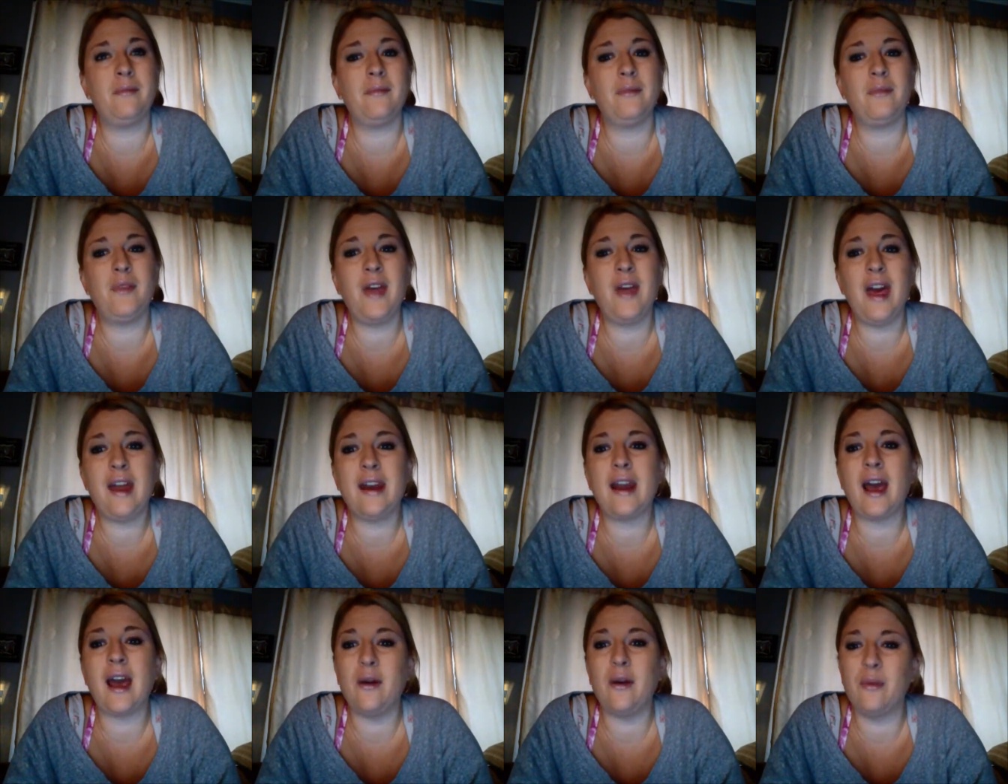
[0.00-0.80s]

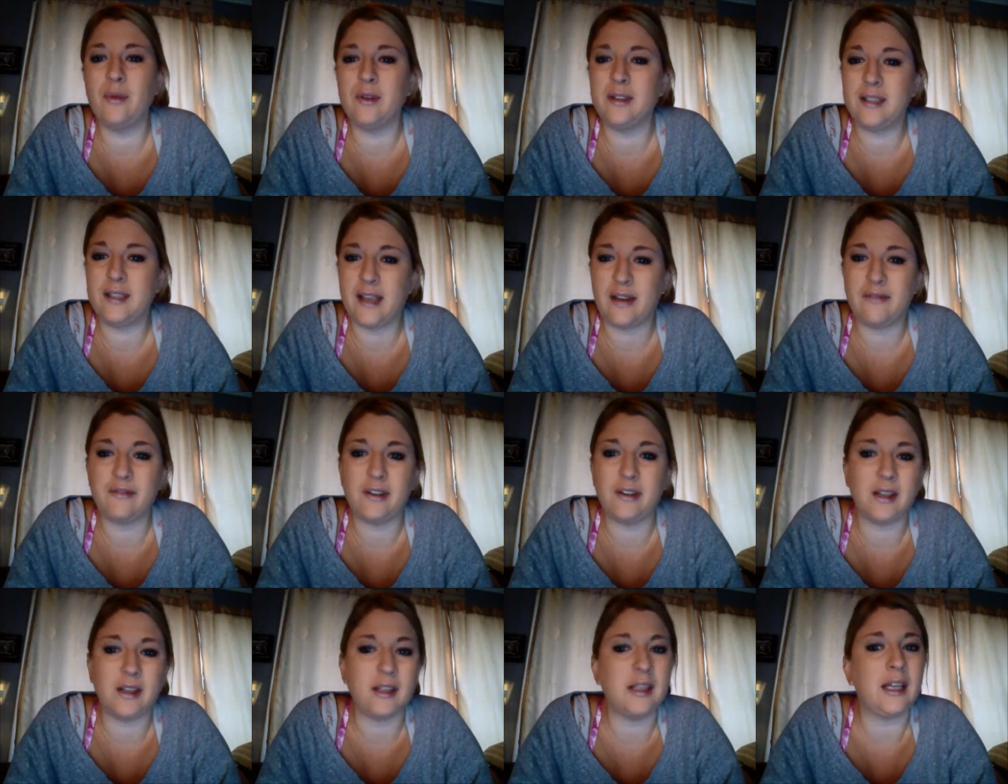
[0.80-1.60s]
then I will
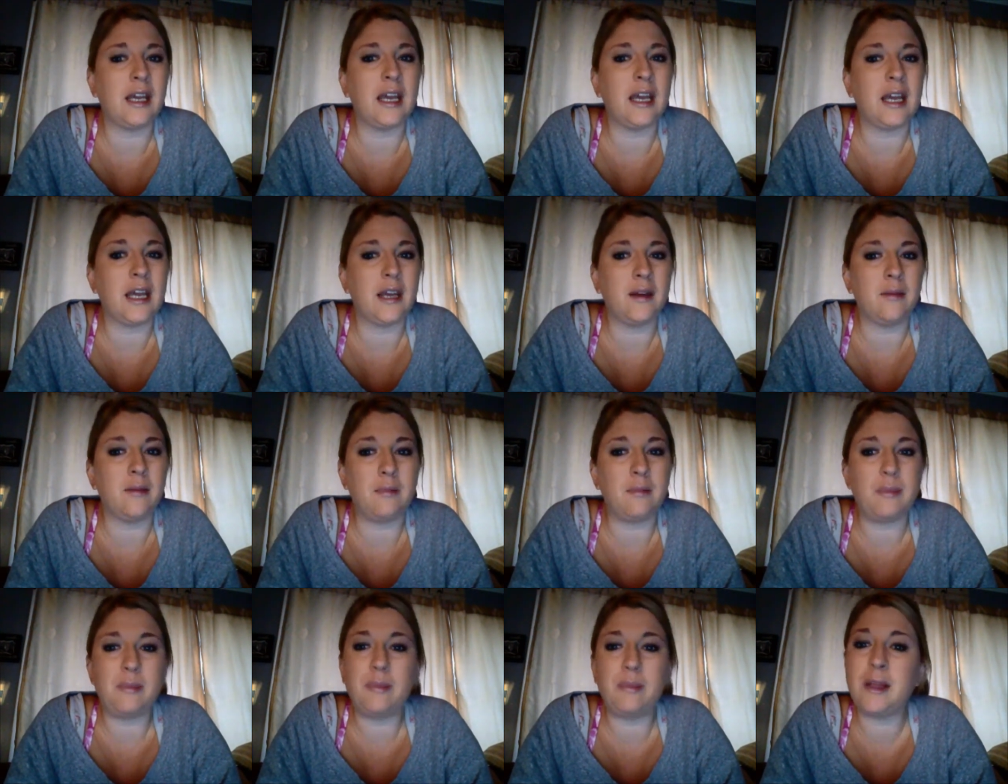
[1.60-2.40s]
definitely
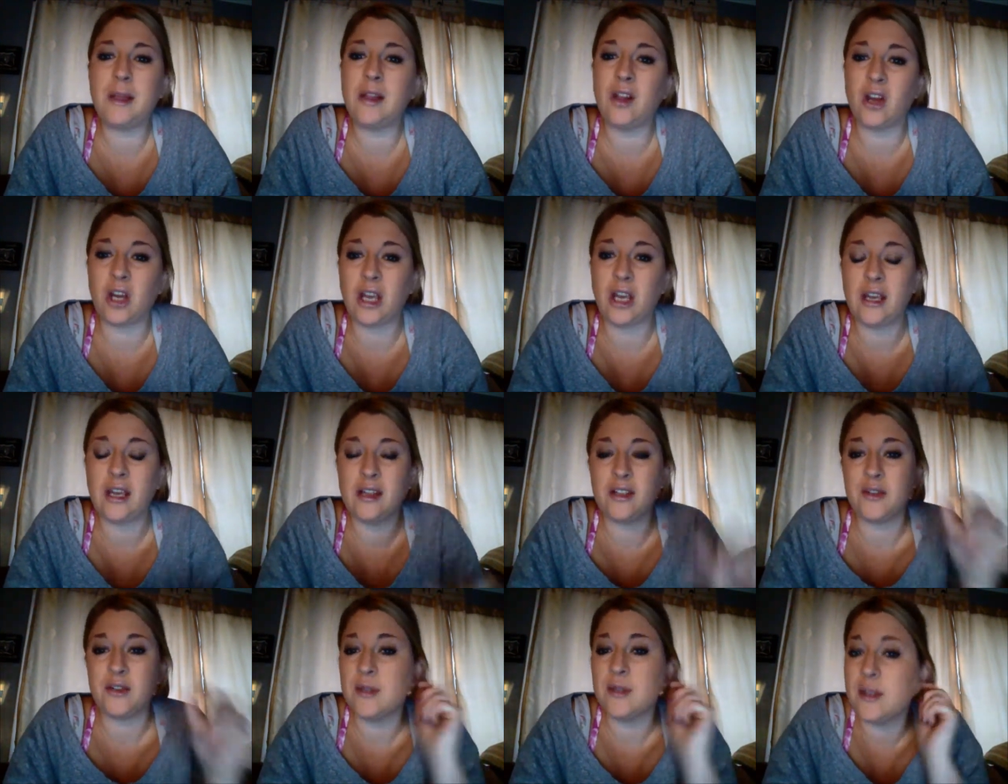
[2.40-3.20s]
be looking
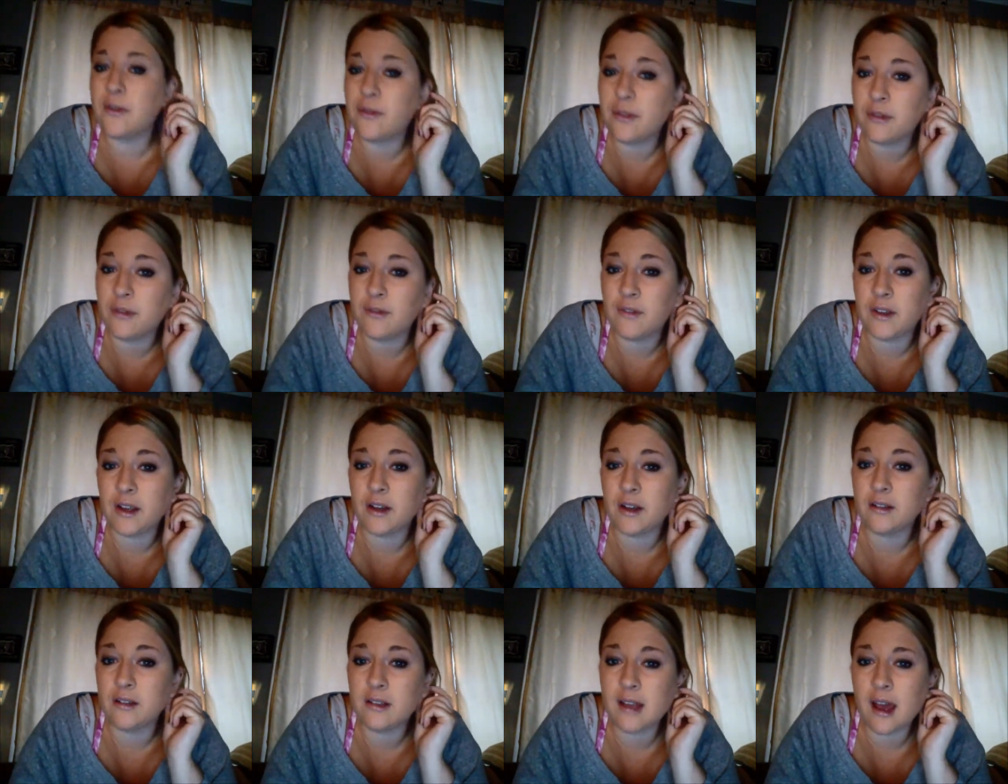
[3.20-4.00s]
into a different
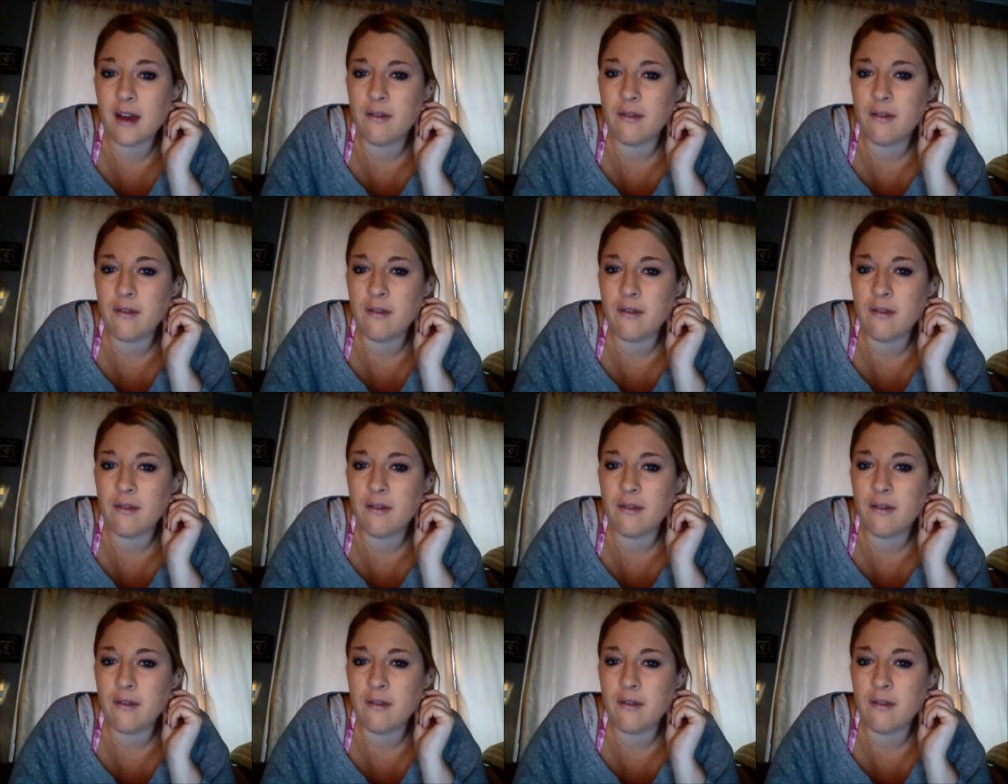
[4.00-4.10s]
field.